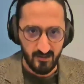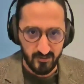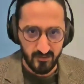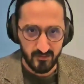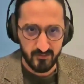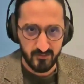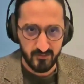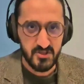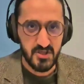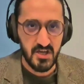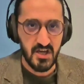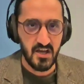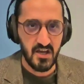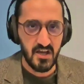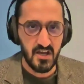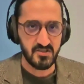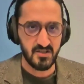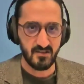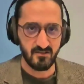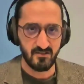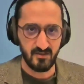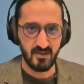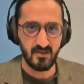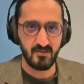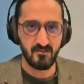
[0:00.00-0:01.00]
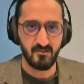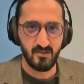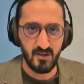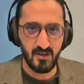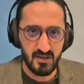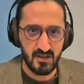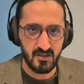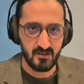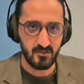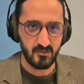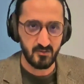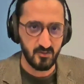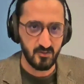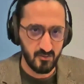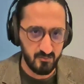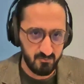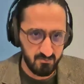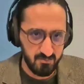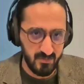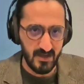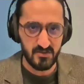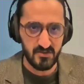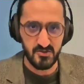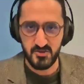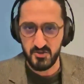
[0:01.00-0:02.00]
a lot of change, and we need
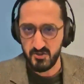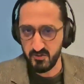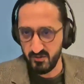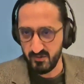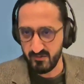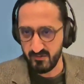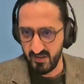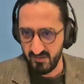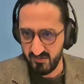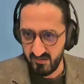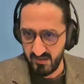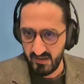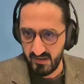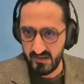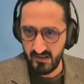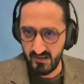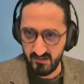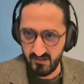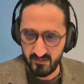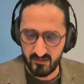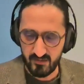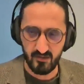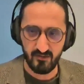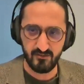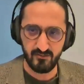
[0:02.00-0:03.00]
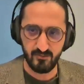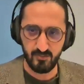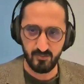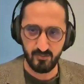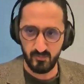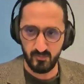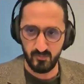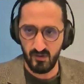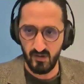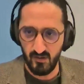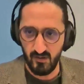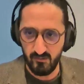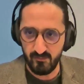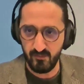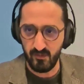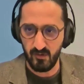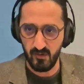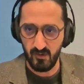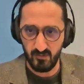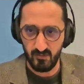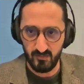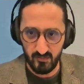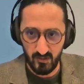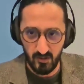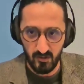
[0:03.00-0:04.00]
to ensure resilience of
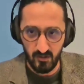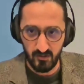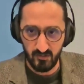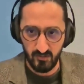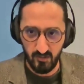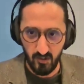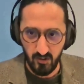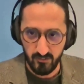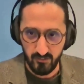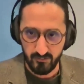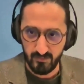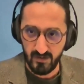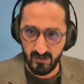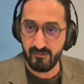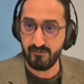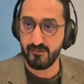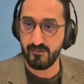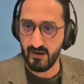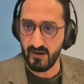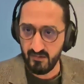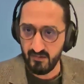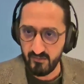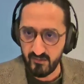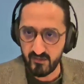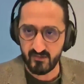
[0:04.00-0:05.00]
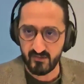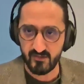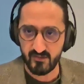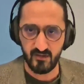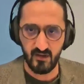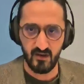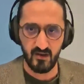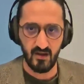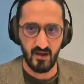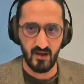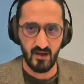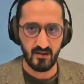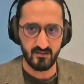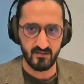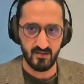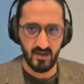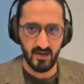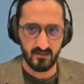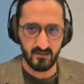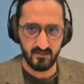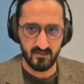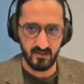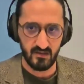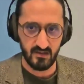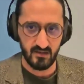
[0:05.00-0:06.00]
our reference
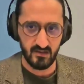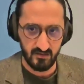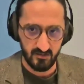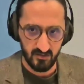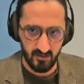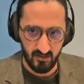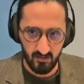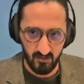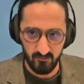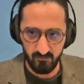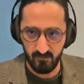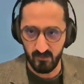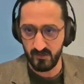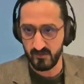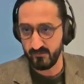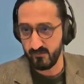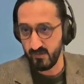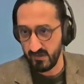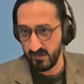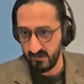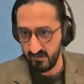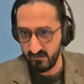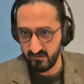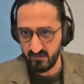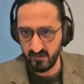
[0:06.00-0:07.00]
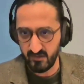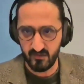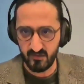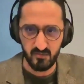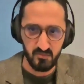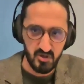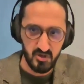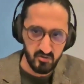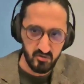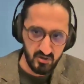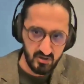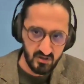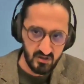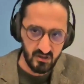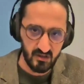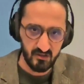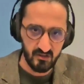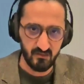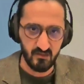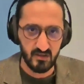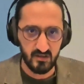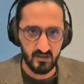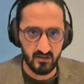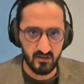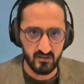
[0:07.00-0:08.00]
as a leader, but whether it's a
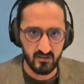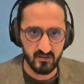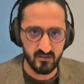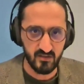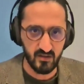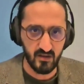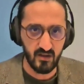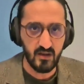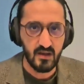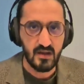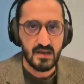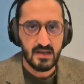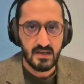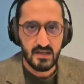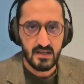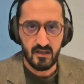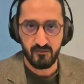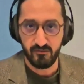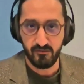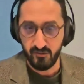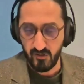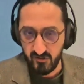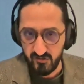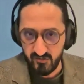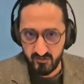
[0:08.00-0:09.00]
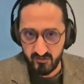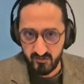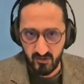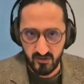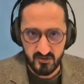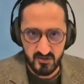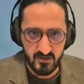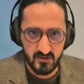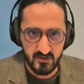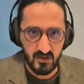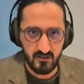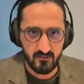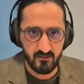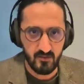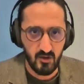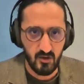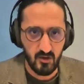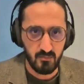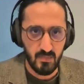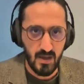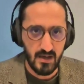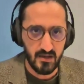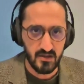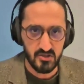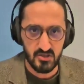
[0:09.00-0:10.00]
community, whether it's an infrastructure that
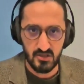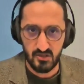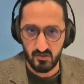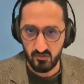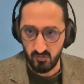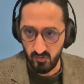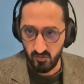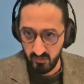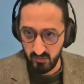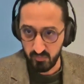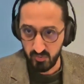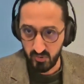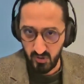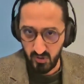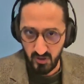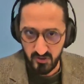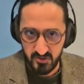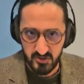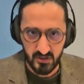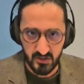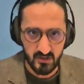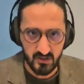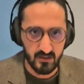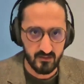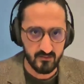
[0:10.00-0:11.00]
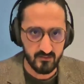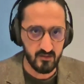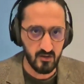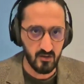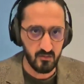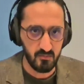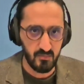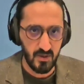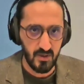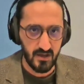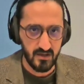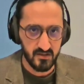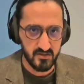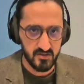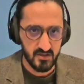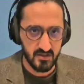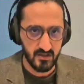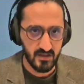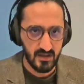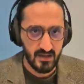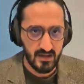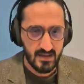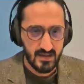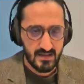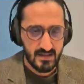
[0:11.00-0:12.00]
we are managing or a project that we are
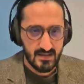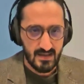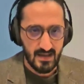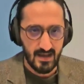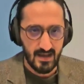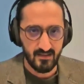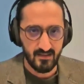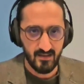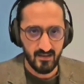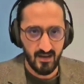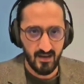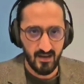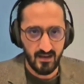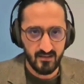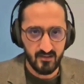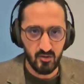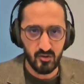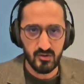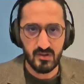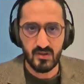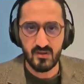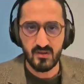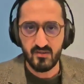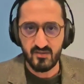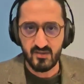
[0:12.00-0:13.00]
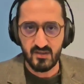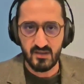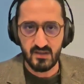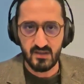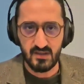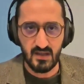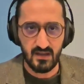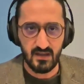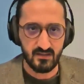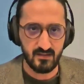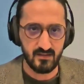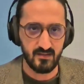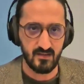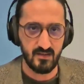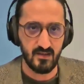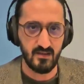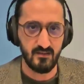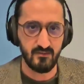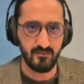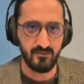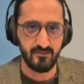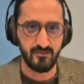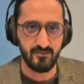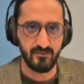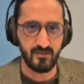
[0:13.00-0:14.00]
managing. And you can see that
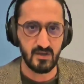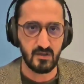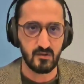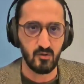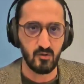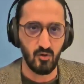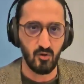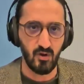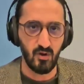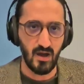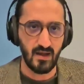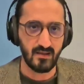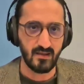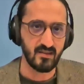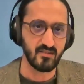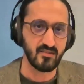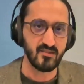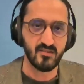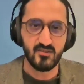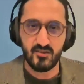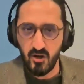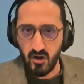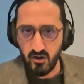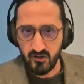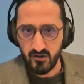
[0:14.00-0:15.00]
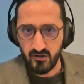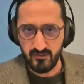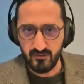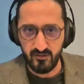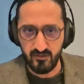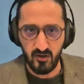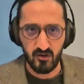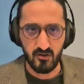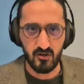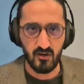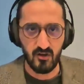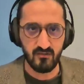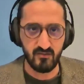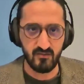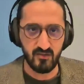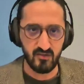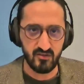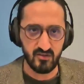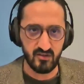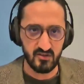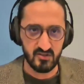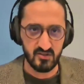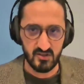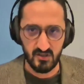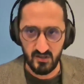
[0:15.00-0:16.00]
if we go at the start of our
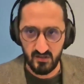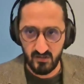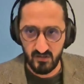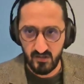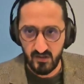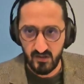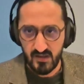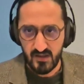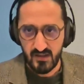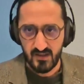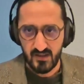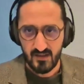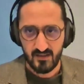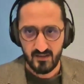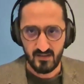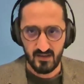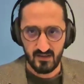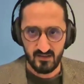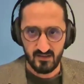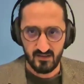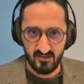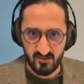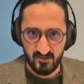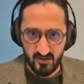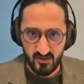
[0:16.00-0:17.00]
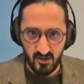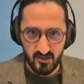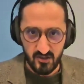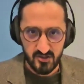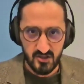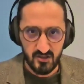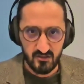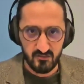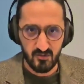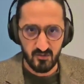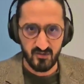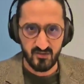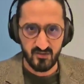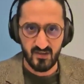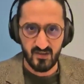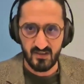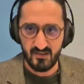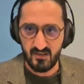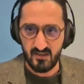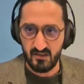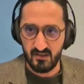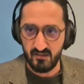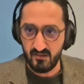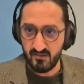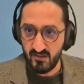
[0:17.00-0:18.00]
conversation, the discussion was
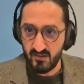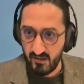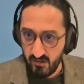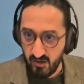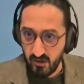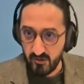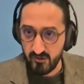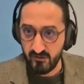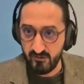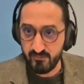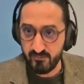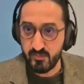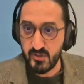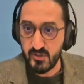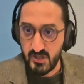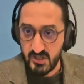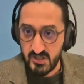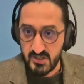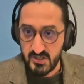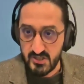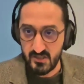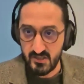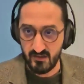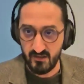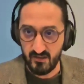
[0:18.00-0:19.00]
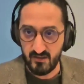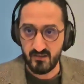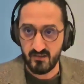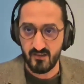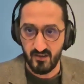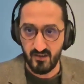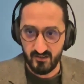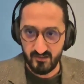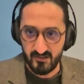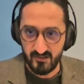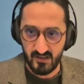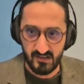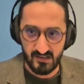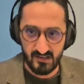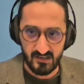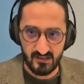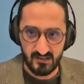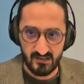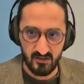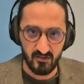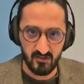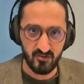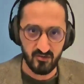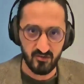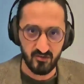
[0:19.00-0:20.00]
that there is a lot of pressure on the
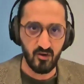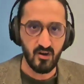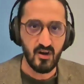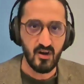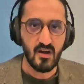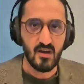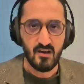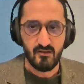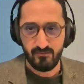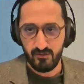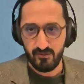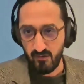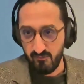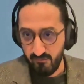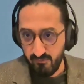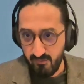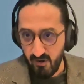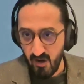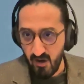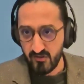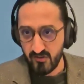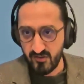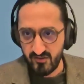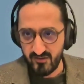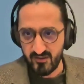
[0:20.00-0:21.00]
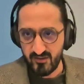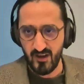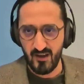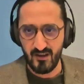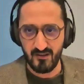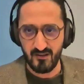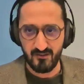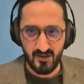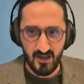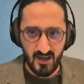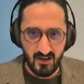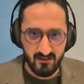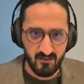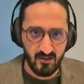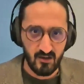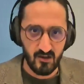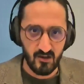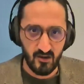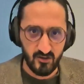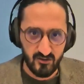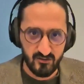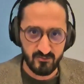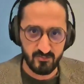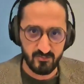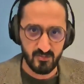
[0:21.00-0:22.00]
leader. So from one side, we have a
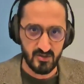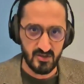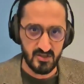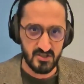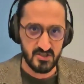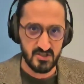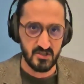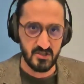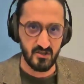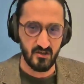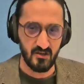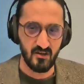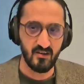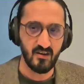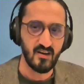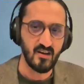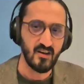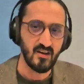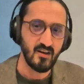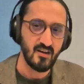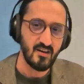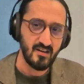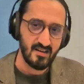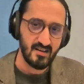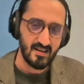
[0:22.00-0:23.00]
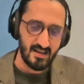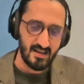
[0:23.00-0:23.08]
lot of pressure,